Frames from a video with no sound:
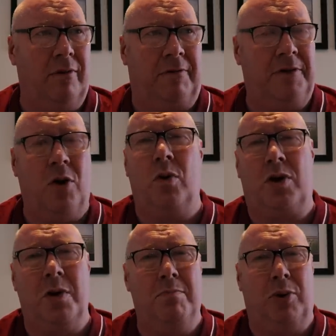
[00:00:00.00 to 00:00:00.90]
fuel
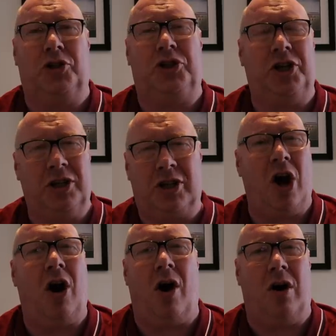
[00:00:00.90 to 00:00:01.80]
combustion
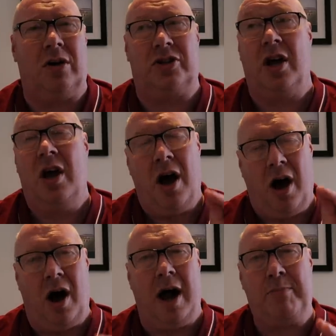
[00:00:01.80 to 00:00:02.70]
cars,
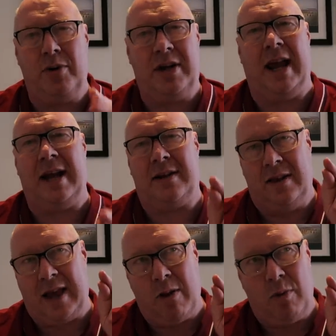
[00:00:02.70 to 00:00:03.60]
I predict
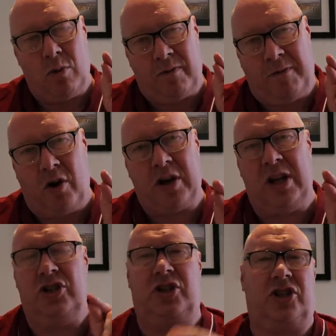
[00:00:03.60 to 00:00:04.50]
that they will
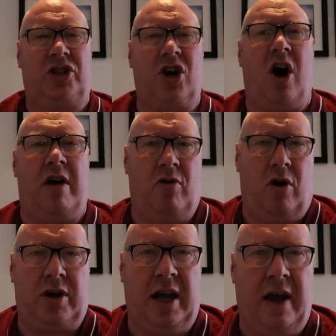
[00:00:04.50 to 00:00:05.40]
fucking
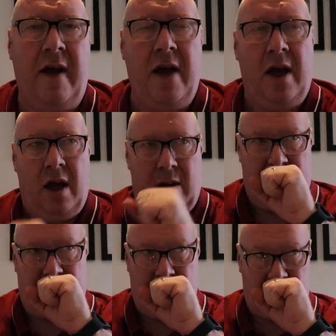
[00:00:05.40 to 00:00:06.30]
skyrocket.
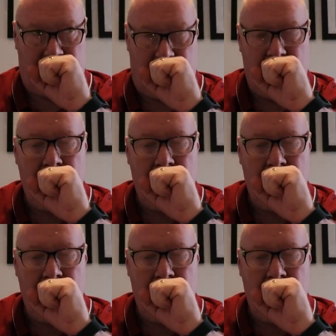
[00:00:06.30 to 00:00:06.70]
Because